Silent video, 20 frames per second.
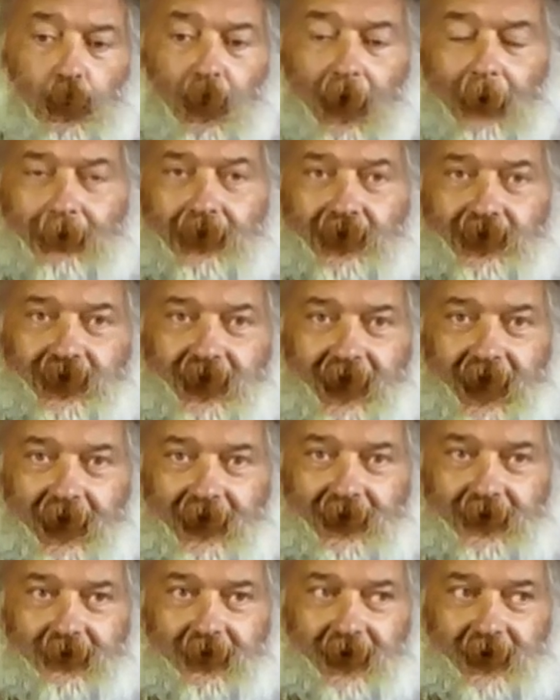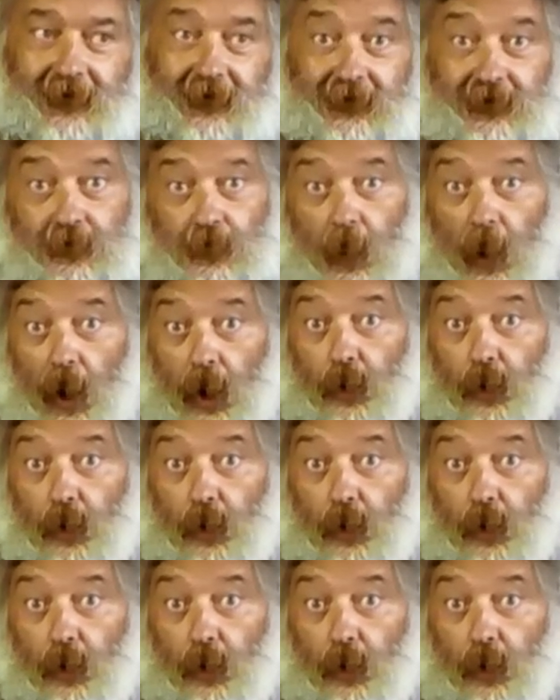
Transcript: weapon deactivated to